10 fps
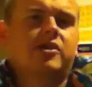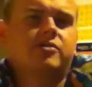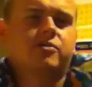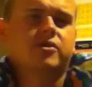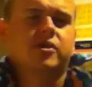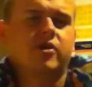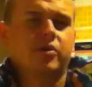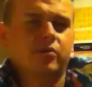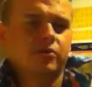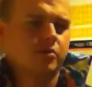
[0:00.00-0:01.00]
extra water. So I have
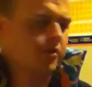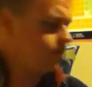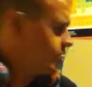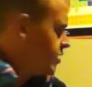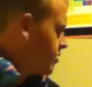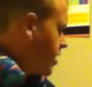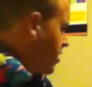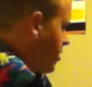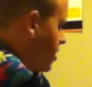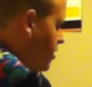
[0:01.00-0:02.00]
my water bottle, and then I'll
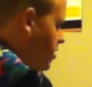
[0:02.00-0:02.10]
carry.